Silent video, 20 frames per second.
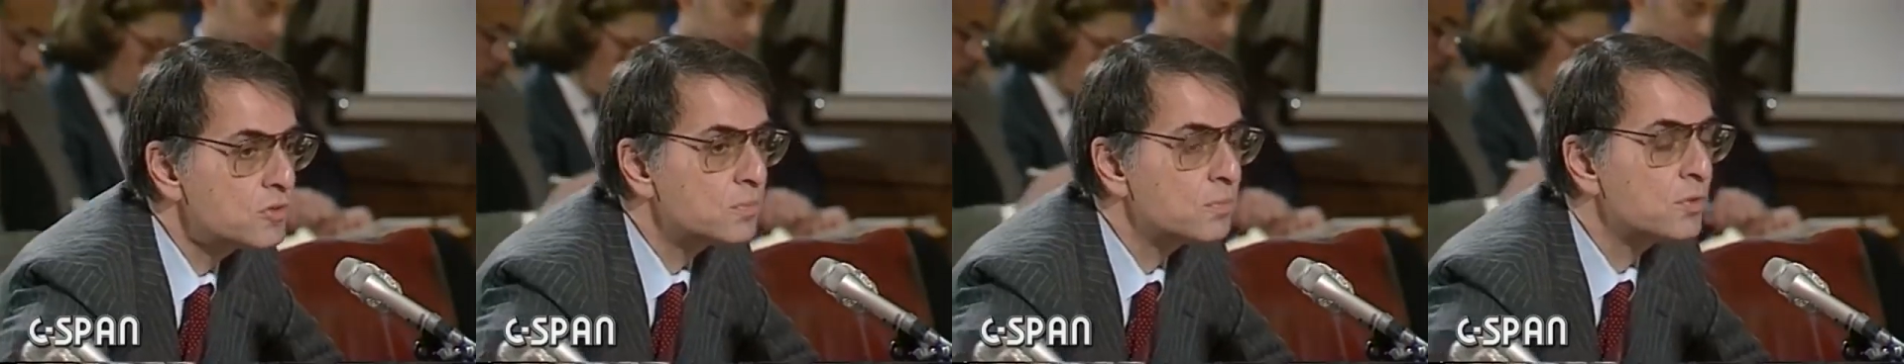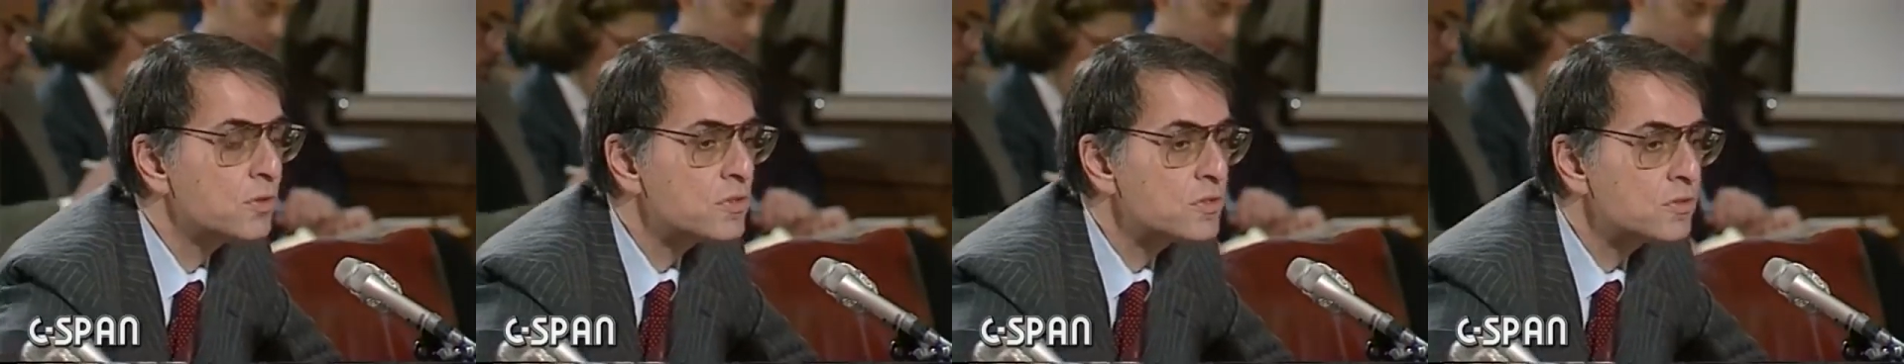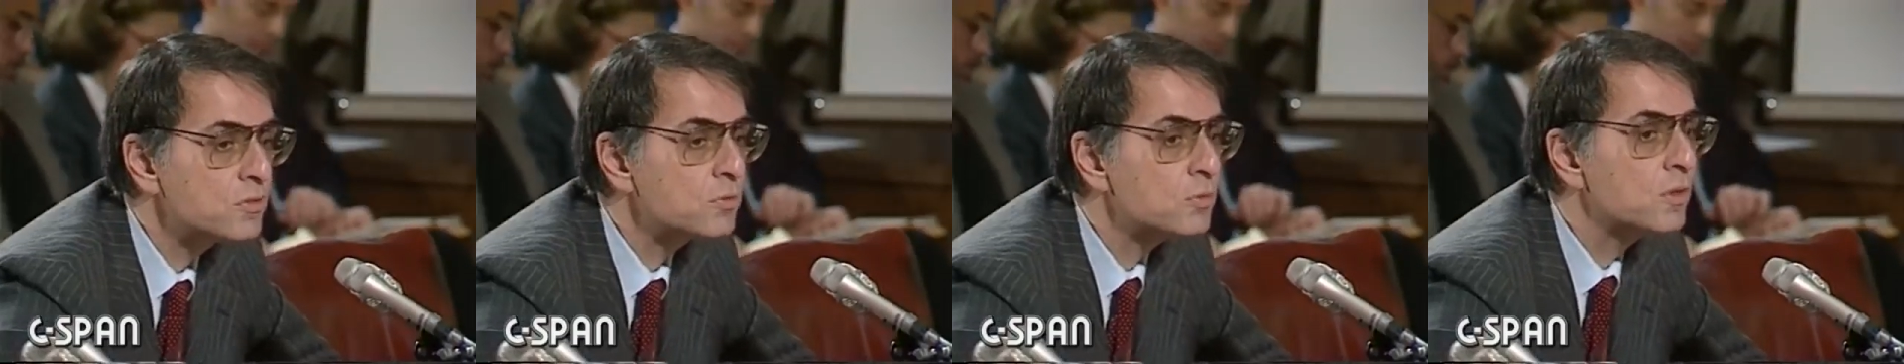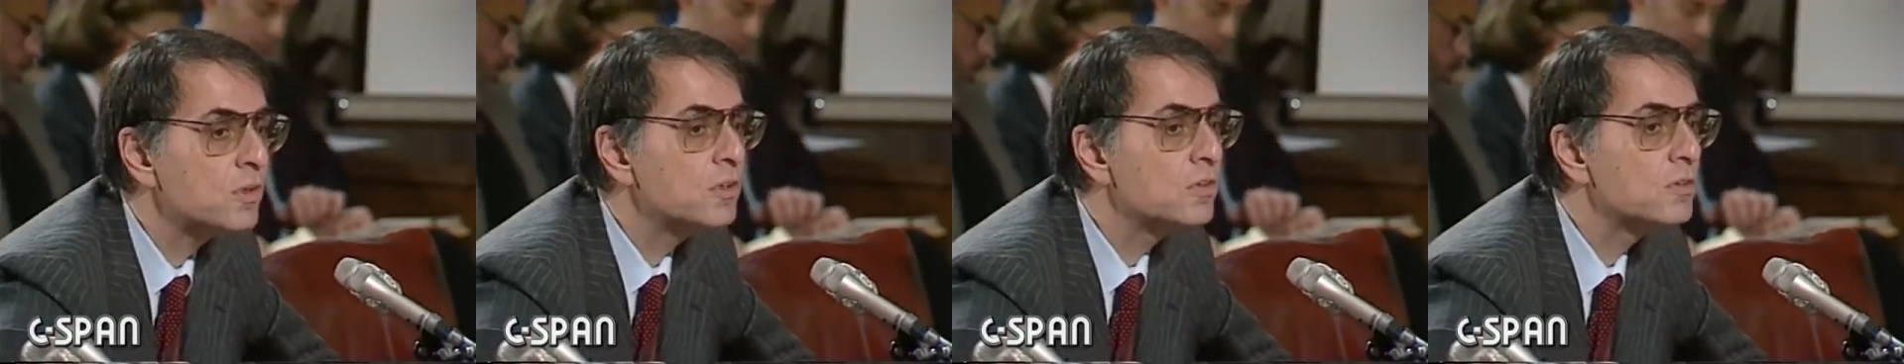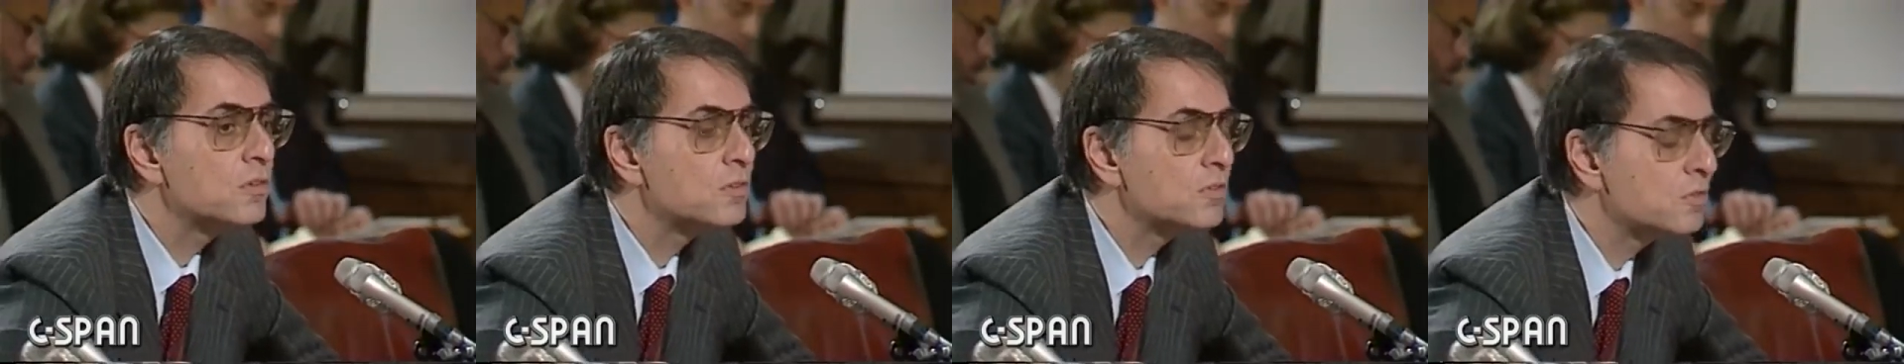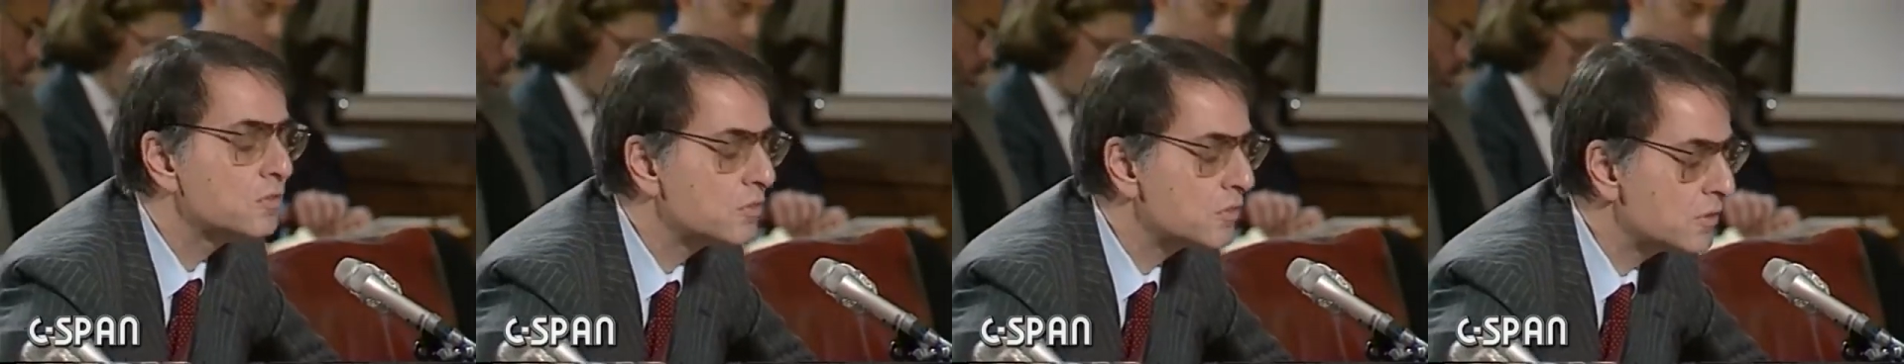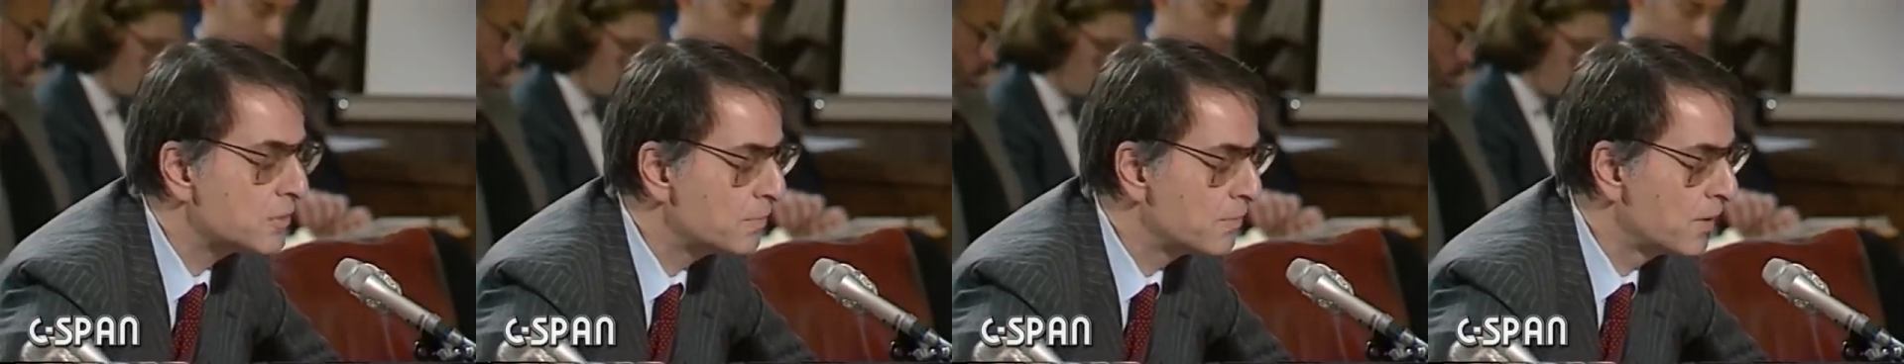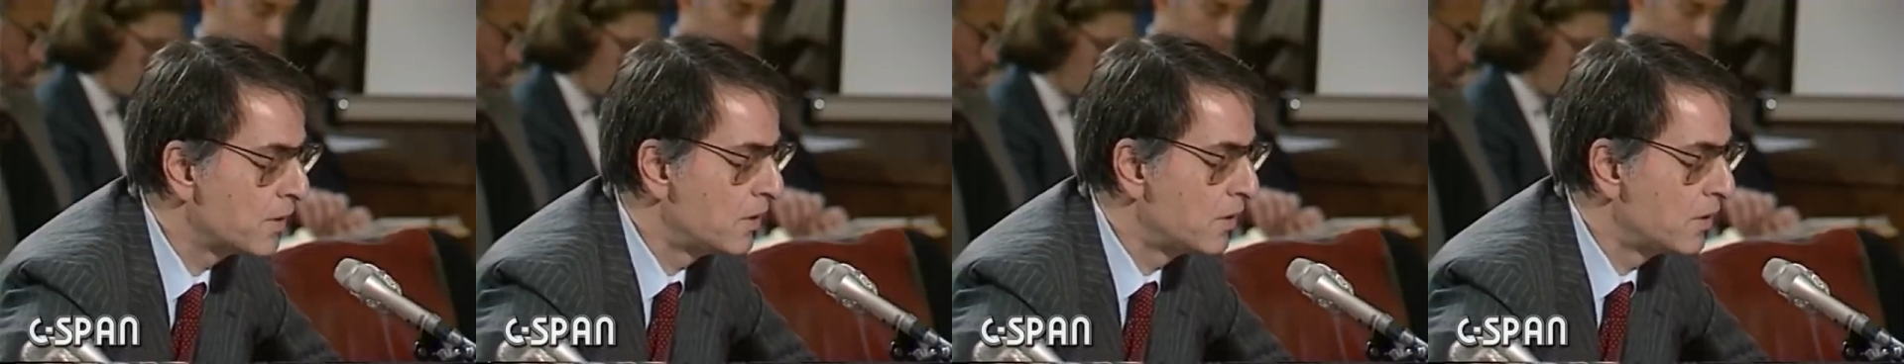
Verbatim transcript: the present rate of uh,